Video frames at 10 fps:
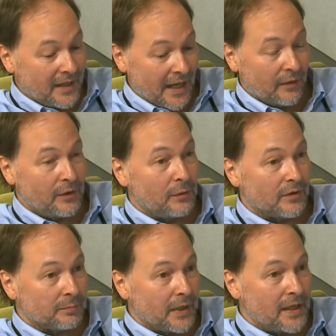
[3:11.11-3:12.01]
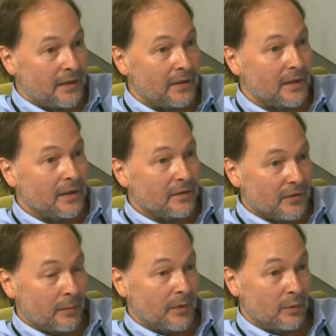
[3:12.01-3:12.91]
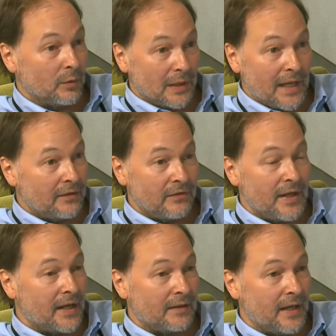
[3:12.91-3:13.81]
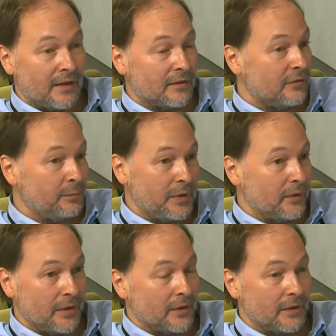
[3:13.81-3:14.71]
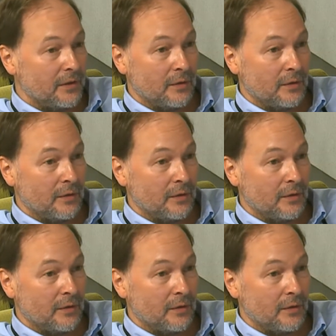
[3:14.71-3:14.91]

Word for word: and how can you explain someone who alleged that that her superior,